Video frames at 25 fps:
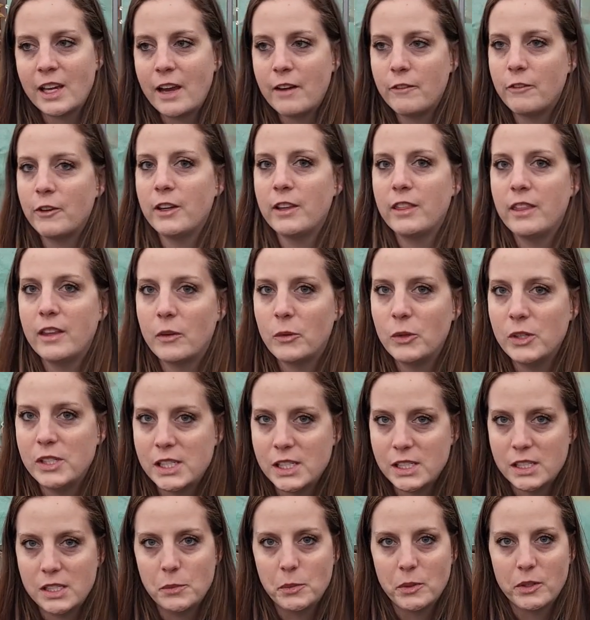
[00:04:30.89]
everything we
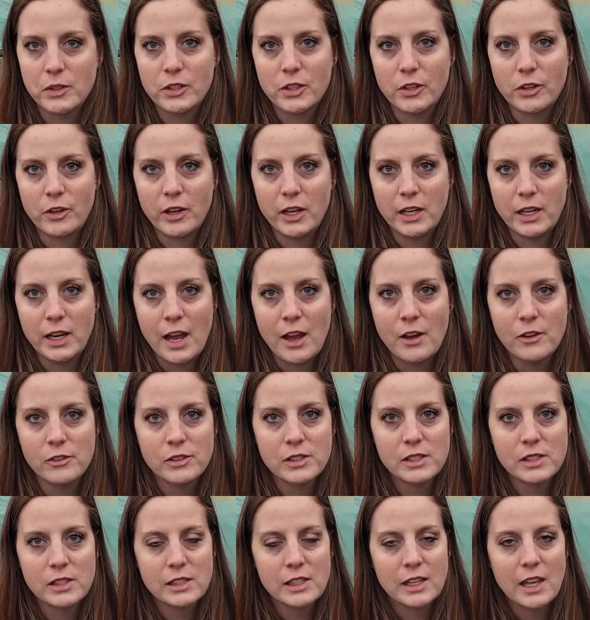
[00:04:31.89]
did to build the
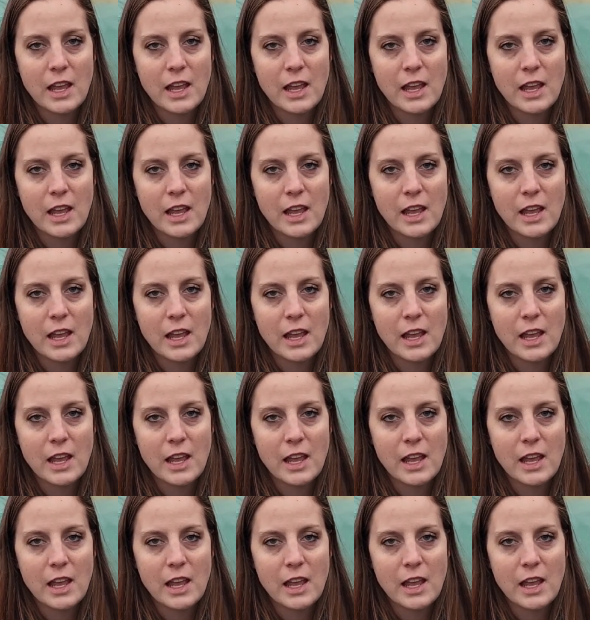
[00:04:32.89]
greenhouse,